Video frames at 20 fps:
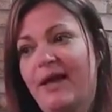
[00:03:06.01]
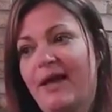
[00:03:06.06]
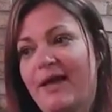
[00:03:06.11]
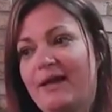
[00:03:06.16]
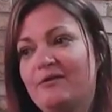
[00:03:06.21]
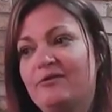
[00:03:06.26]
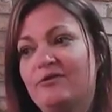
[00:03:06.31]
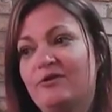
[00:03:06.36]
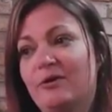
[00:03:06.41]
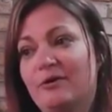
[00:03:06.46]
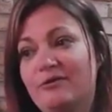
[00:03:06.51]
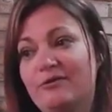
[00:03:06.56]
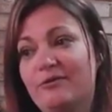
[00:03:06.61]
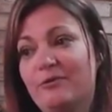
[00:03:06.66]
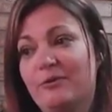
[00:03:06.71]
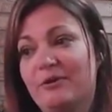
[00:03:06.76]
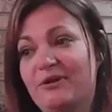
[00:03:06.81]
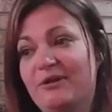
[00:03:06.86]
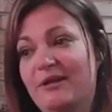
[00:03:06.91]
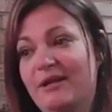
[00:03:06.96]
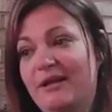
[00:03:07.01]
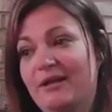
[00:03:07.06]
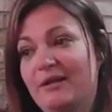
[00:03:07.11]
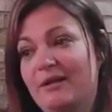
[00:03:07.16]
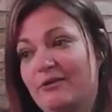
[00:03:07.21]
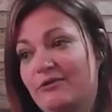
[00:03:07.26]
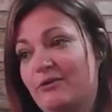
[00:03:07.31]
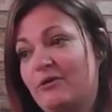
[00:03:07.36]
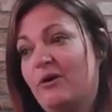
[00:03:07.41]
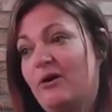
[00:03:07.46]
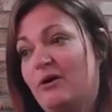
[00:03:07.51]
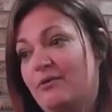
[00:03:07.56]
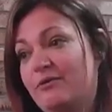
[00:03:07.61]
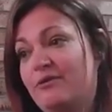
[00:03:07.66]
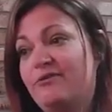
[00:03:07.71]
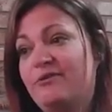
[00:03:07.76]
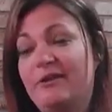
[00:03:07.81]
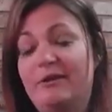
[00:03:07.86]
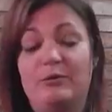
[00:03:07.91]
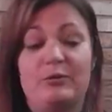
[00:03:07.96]
and consequently it's
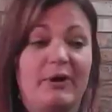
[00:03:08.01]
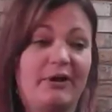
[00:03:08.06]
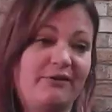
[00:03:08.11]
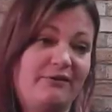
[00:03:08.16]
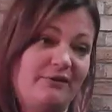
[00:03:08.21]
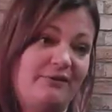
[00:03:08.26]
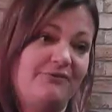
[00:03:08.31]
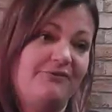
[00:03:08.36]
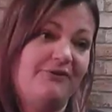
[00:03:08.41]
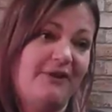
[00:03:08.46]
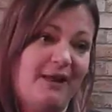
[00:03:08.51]
obviously quite a